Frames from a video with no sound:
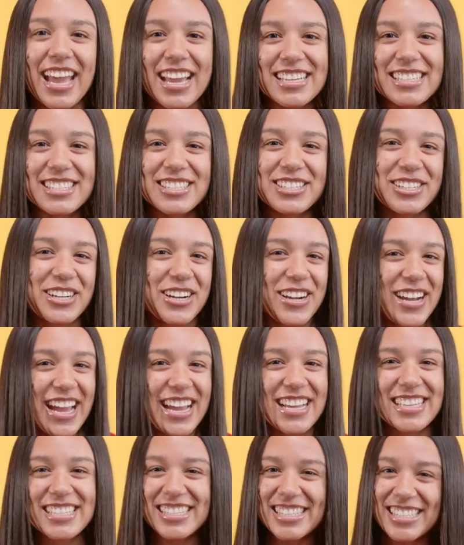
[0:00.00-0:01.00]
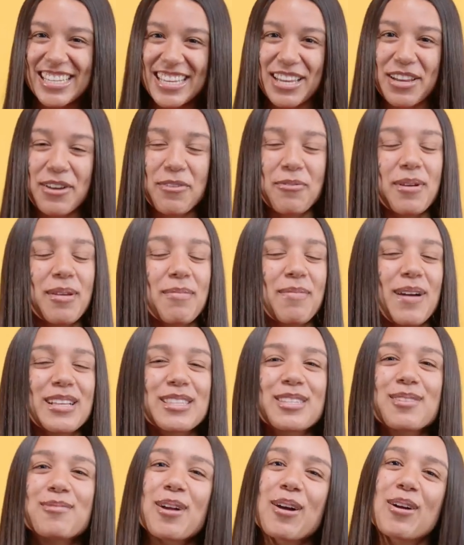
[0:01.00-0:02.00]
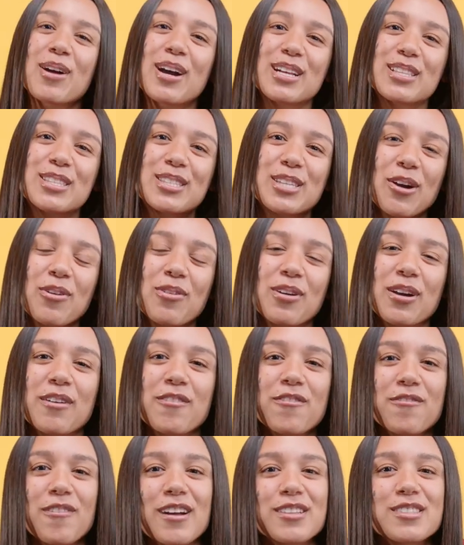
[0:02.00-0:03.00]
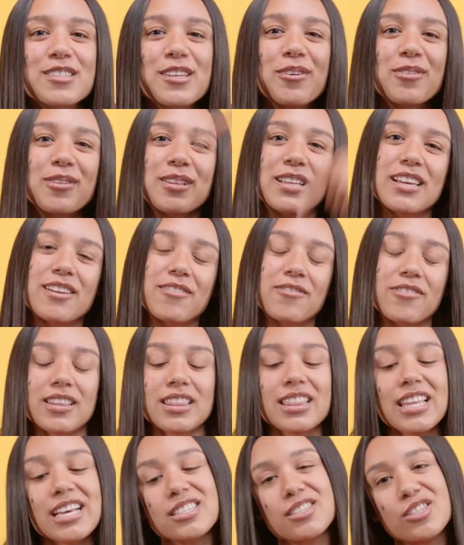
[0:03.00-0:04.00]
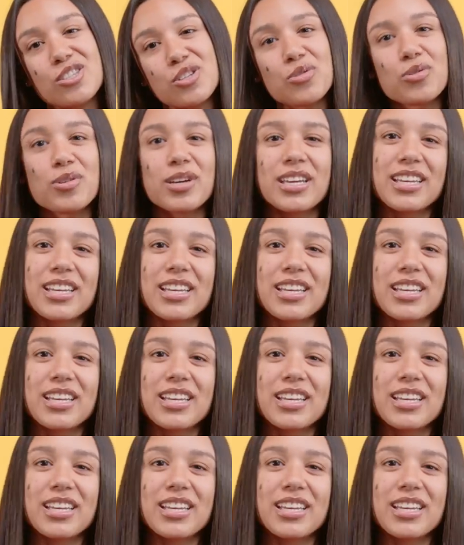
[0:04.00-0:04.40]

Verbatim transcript: Hey, it's your girl AC. We about to roll a Toka Fronto Leaf. Let's do